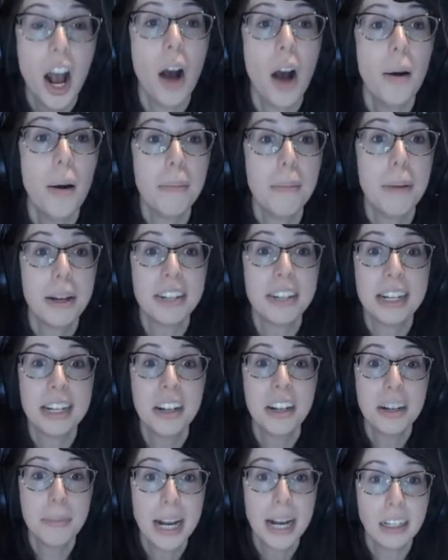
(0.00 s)
I'm about to
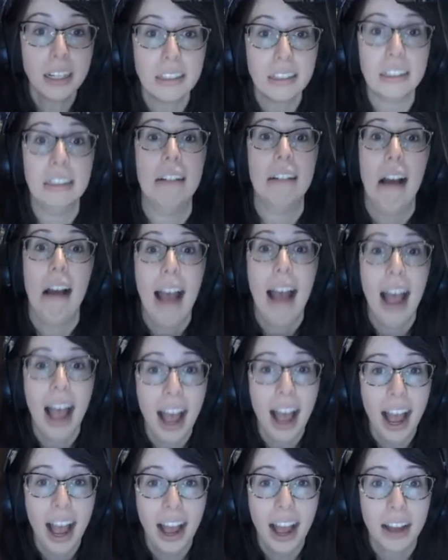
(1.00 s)
enter a battle!
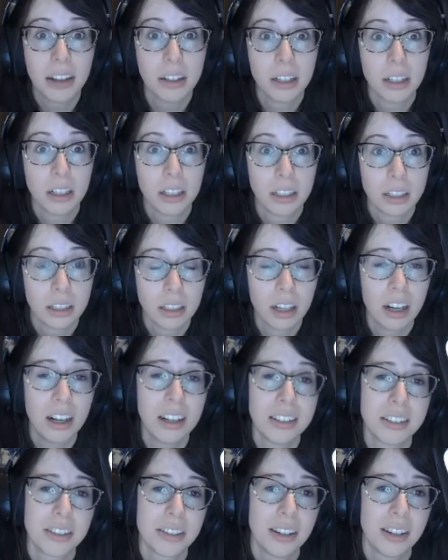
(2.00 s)
Ah! Oh,
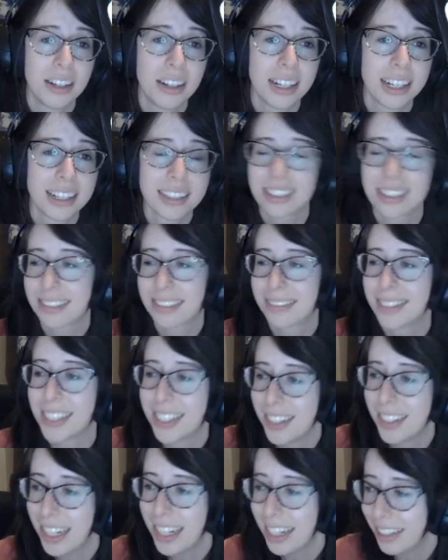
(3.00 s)
there's an Onix.
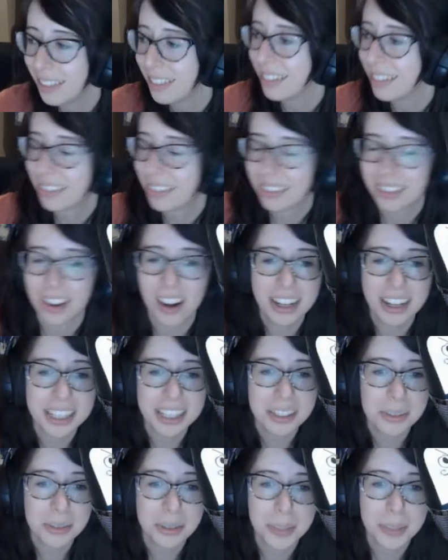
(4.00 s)
Shit.
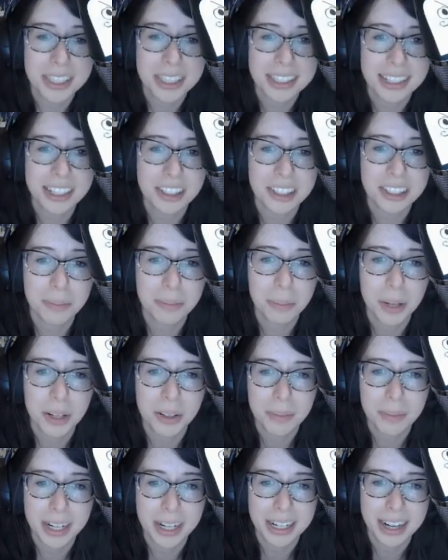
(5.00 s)
Onix would have been such a good
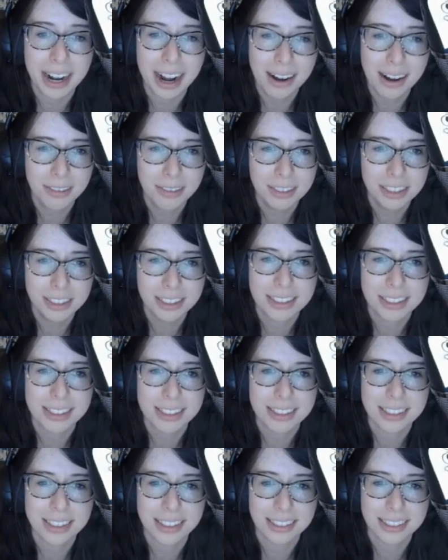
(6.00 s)
Pokemon to have on
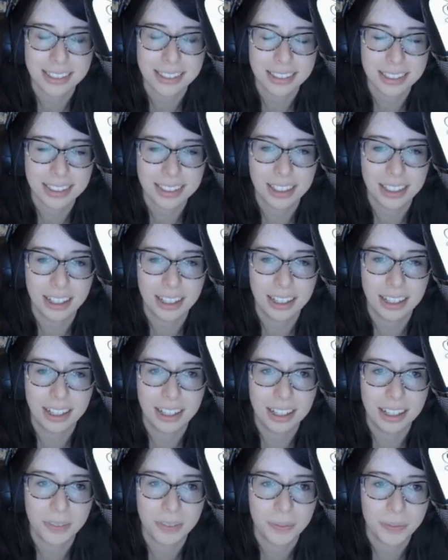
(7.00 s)
this.
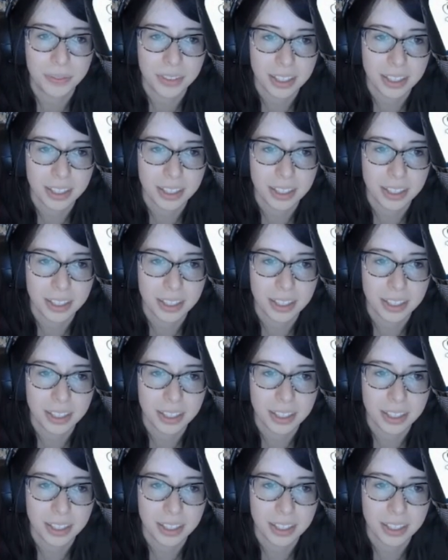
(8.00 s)
Ah.